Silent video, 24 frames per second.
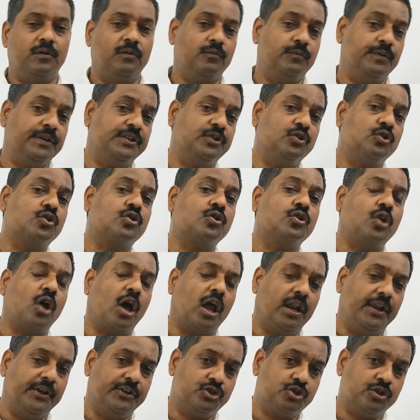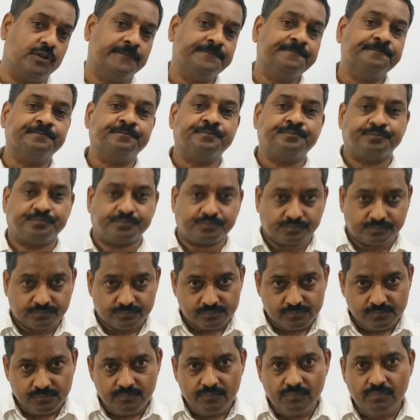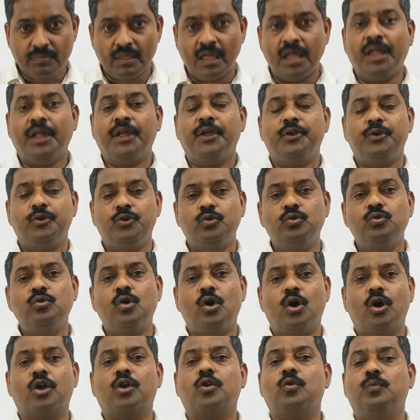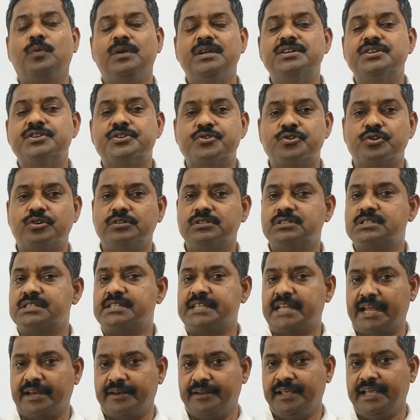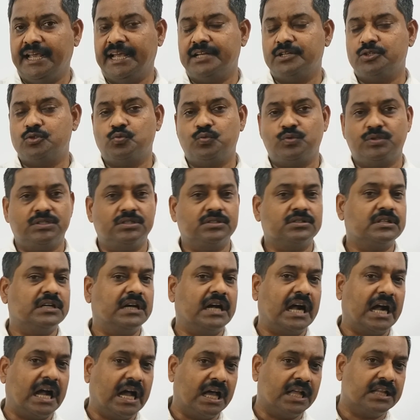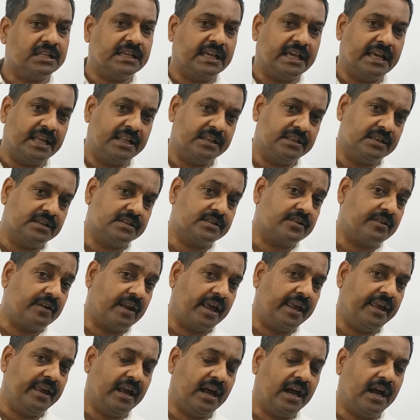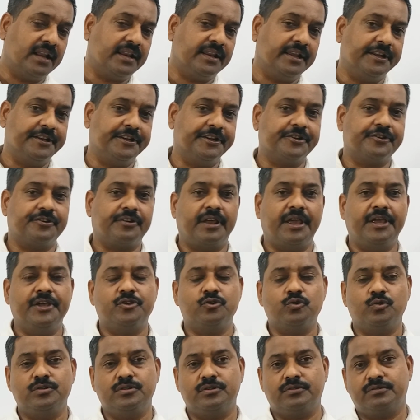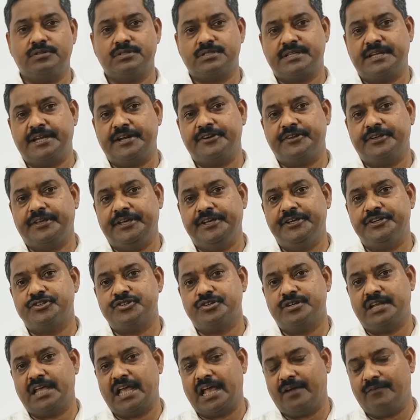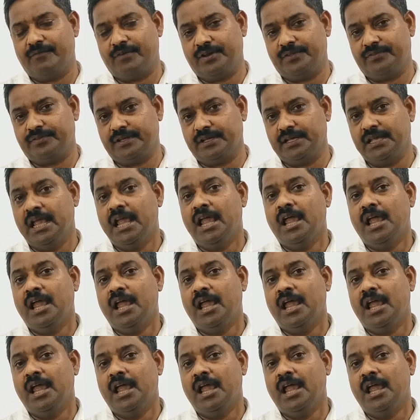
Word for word: with your knowledge you or we should study and work hard and try hard and try to understand each and everything